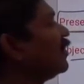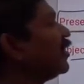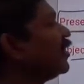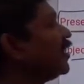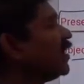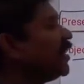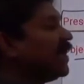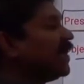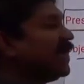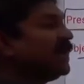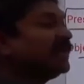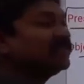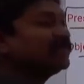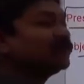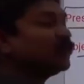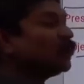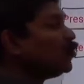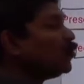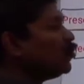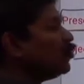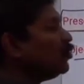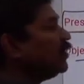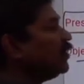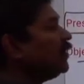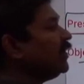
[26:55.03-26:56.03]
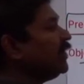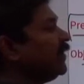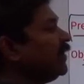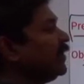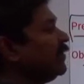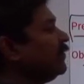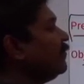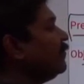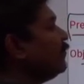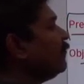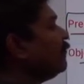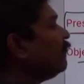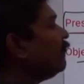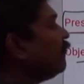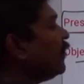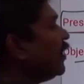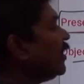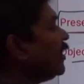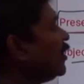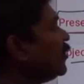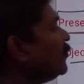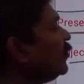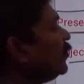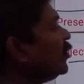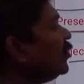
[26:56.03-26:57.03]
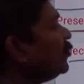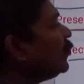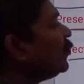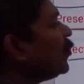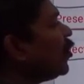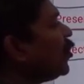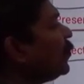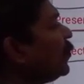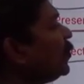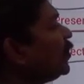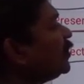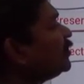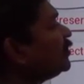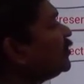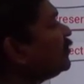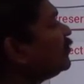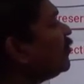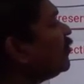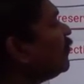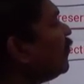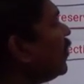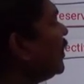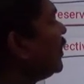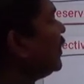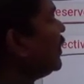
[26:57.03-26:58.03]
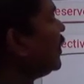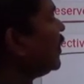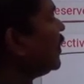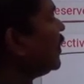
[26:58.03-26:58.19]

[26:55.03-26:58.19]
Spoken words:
it's only viable population of the wildlife